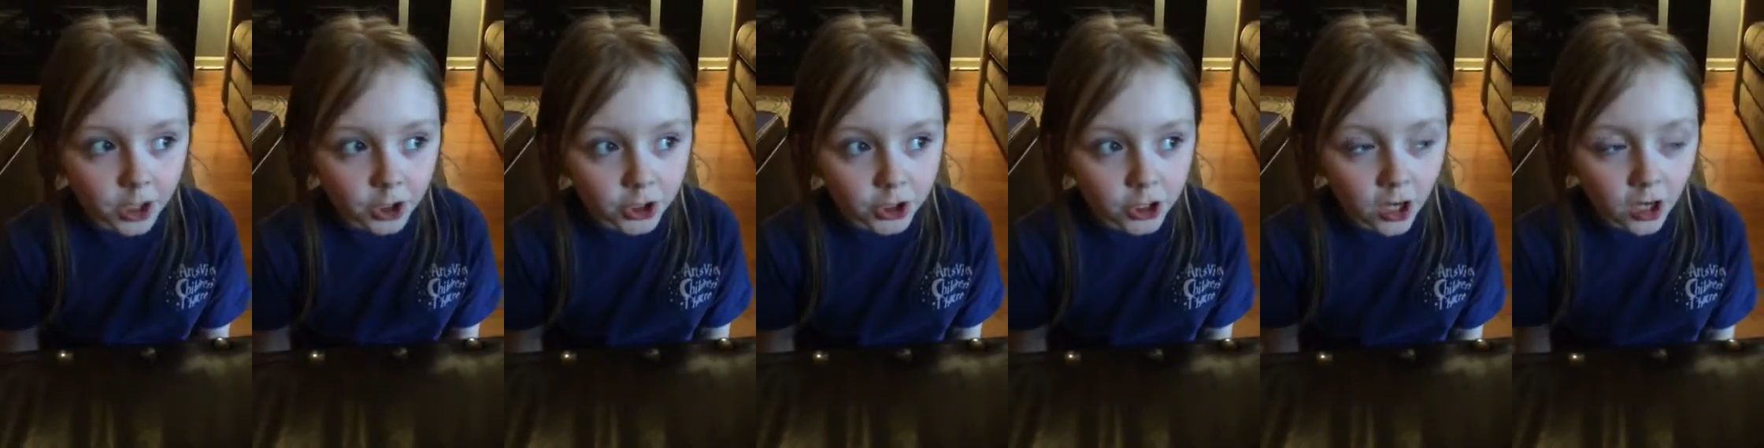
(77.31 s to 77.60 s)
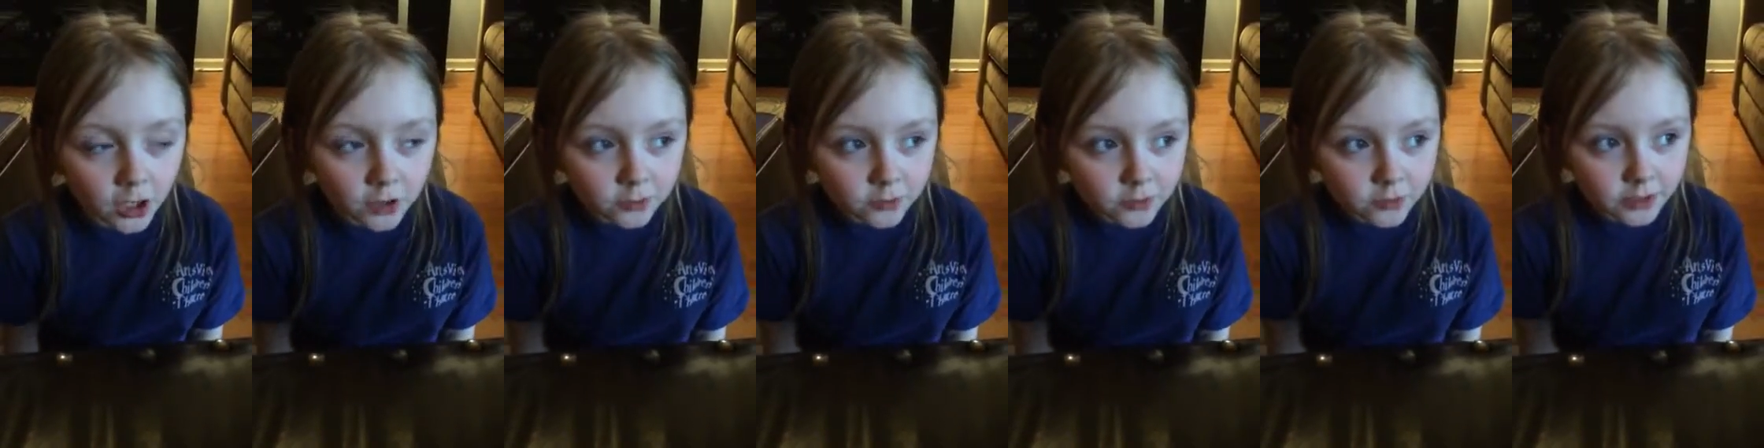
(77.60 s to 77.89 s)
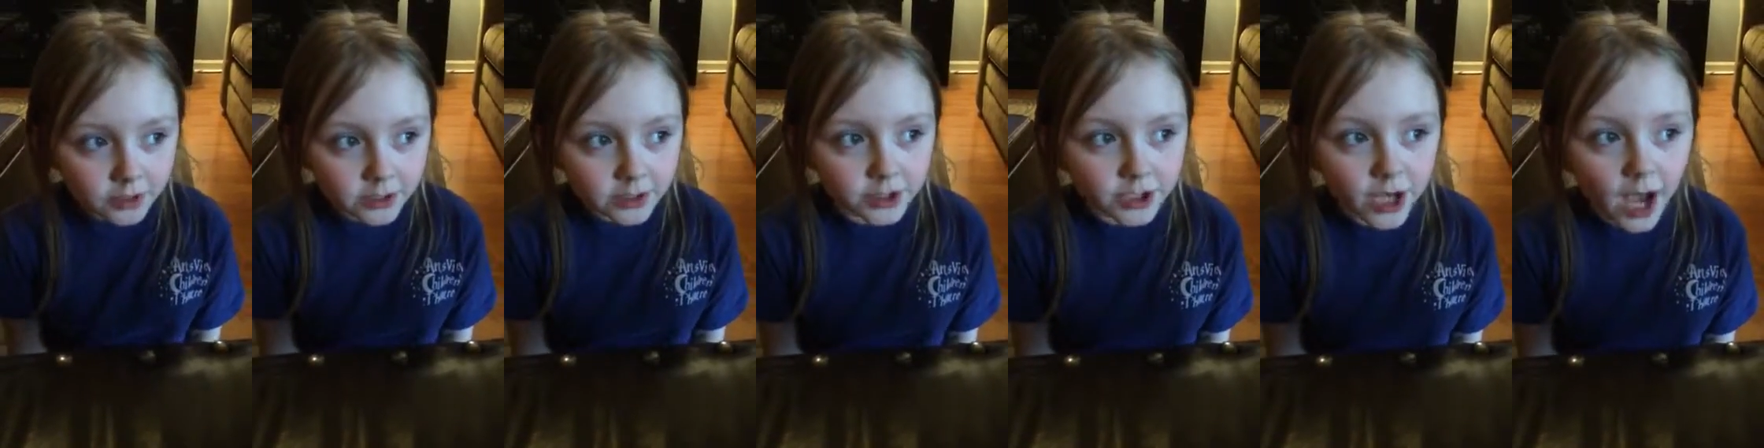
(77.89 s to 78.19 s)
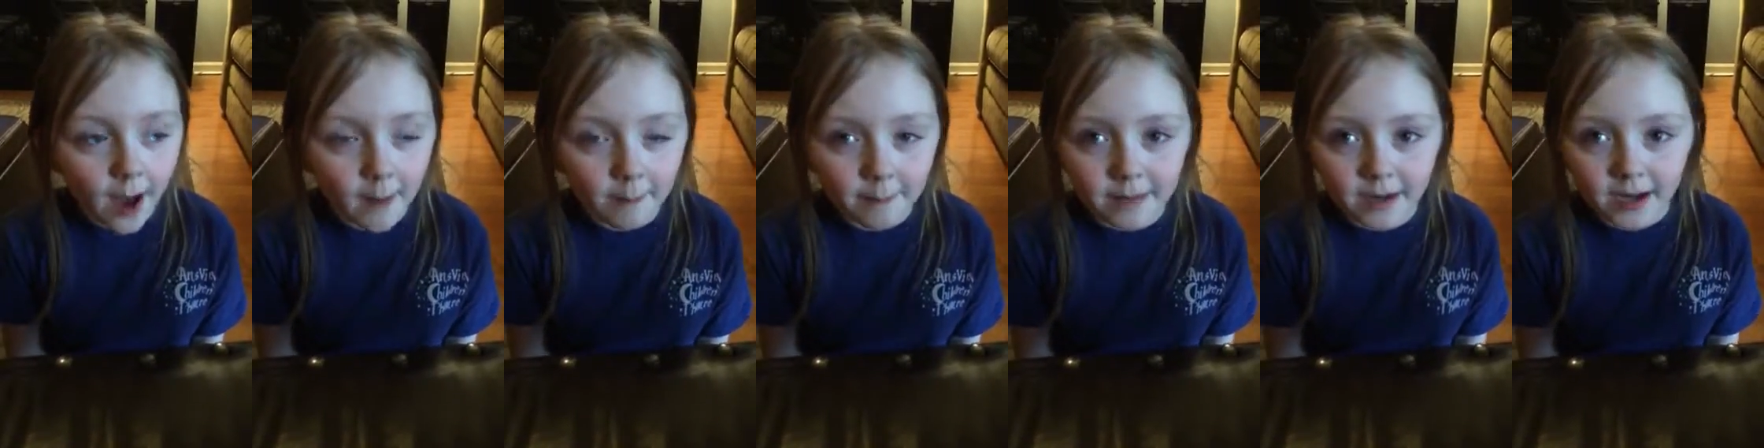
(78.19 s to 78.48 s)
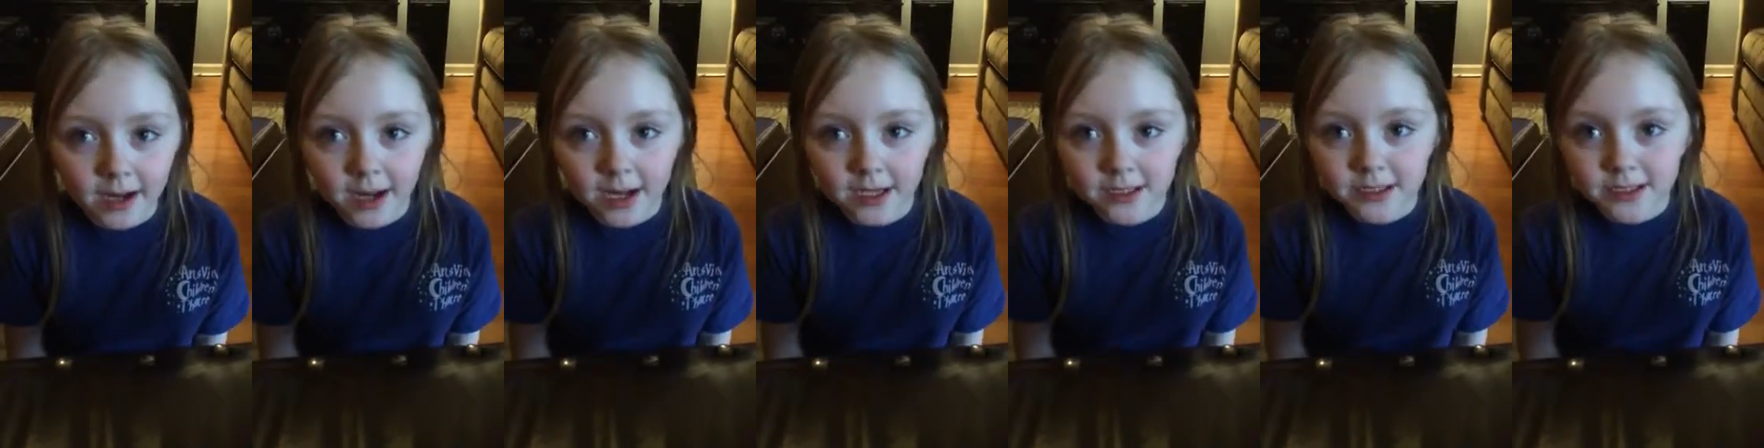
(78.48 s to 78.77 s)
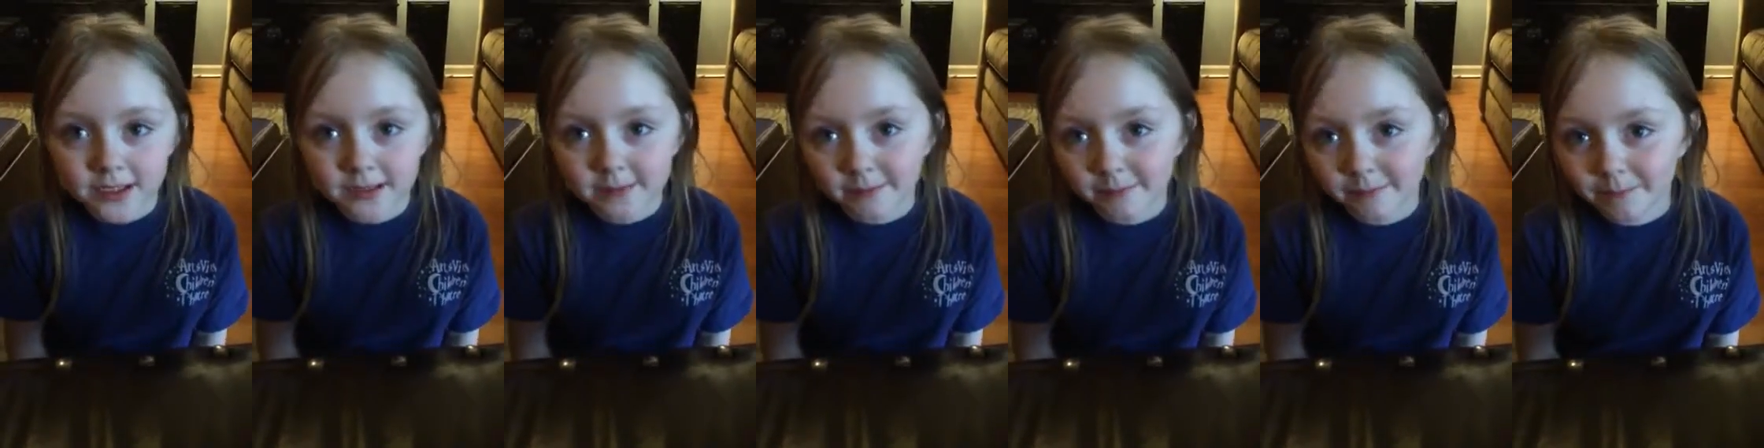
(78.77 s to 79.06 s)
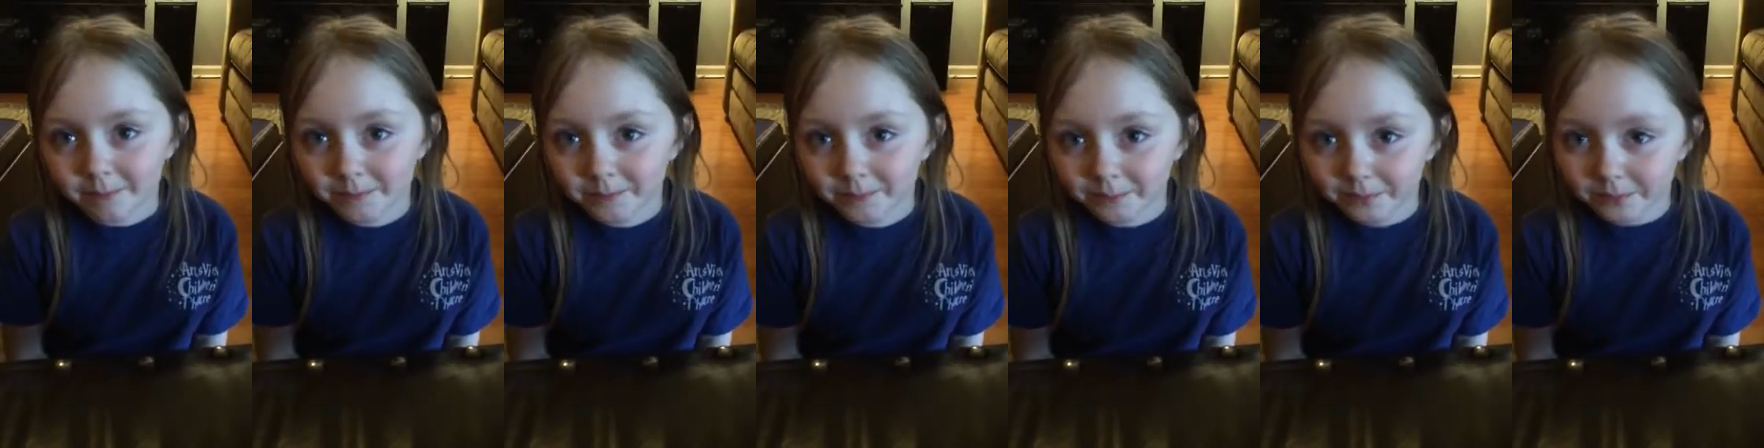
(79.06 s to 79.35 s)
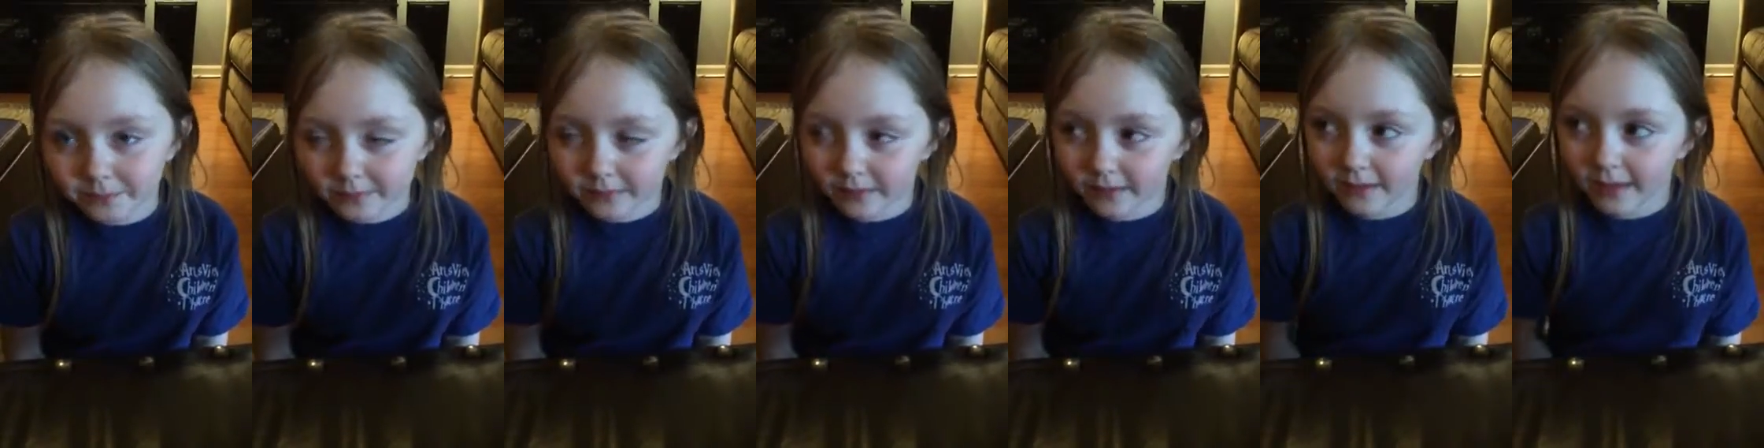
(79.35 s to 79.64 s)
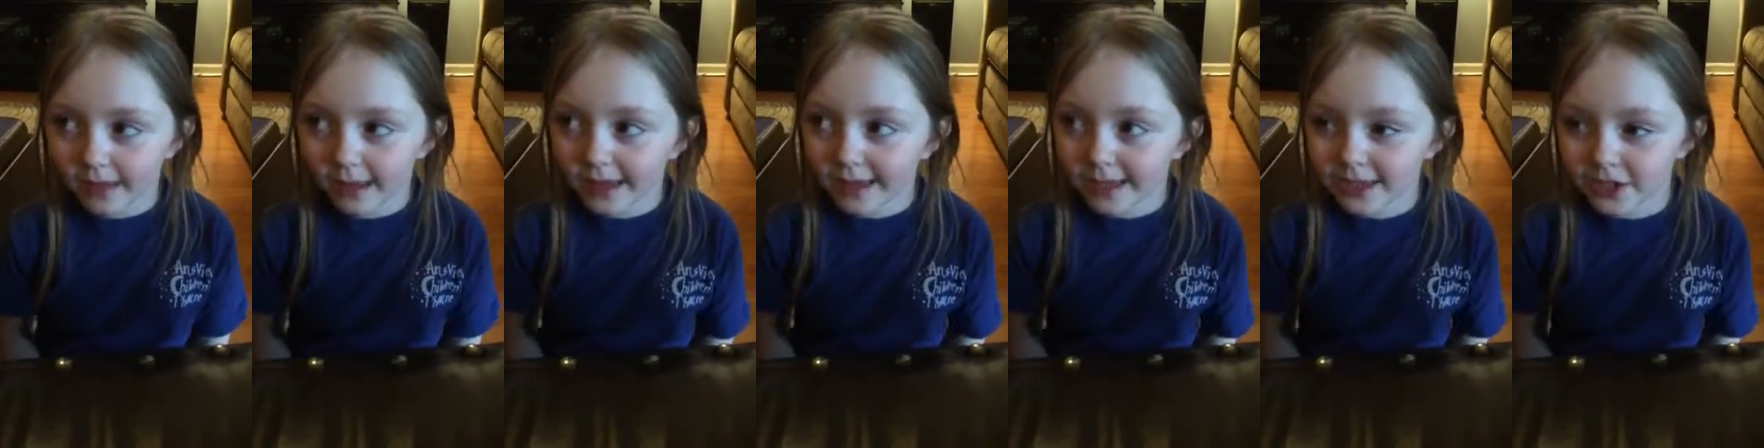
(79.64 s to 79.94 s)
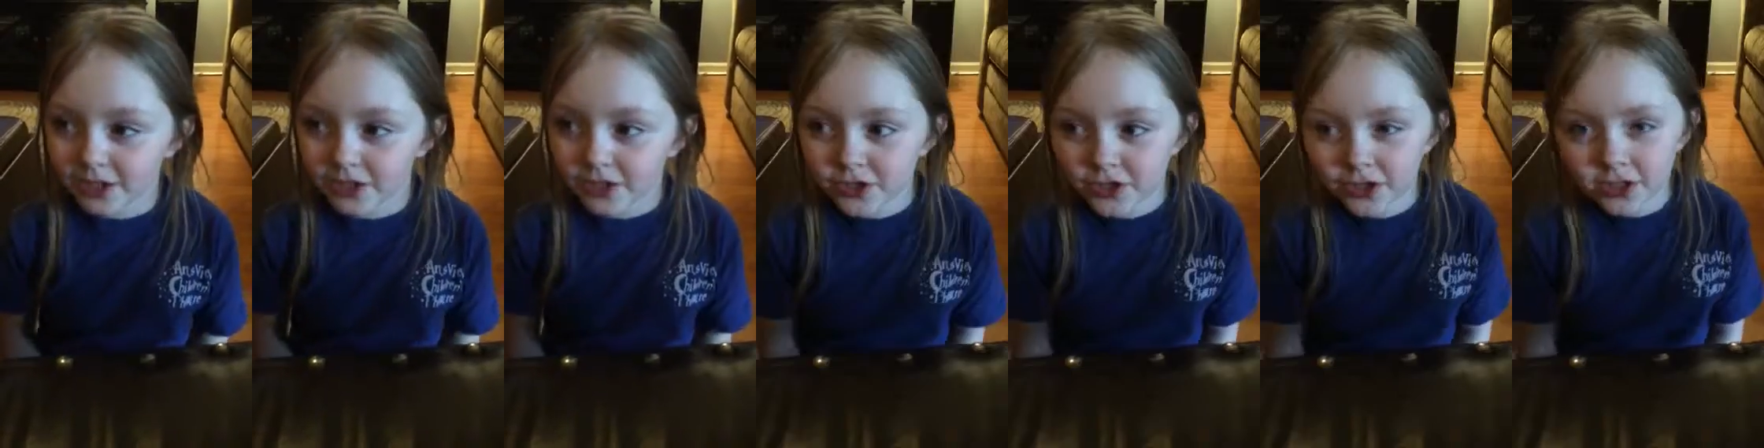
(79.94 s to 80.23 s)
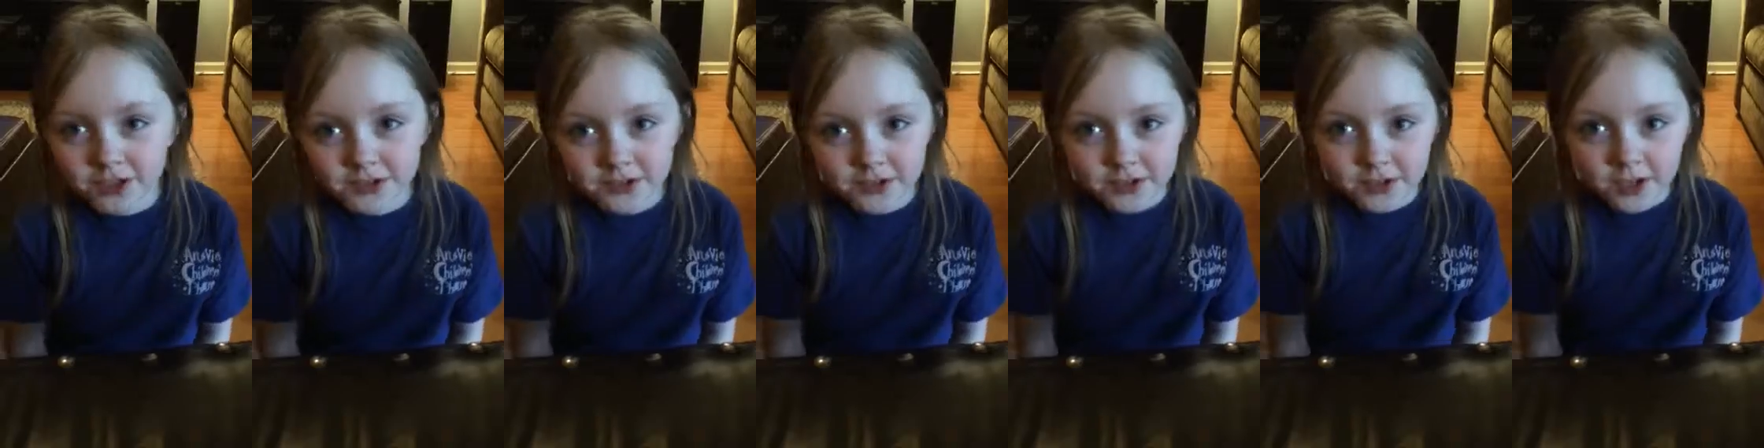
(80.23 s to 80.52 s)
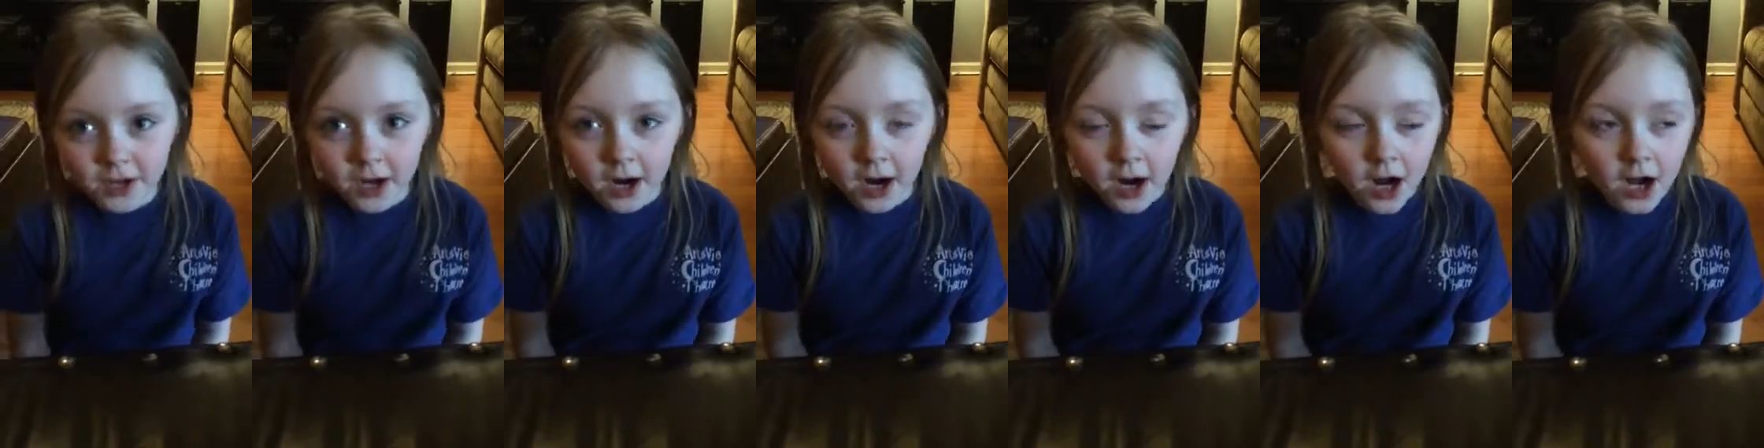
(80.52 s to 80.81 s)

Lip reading: toast and jam because it's just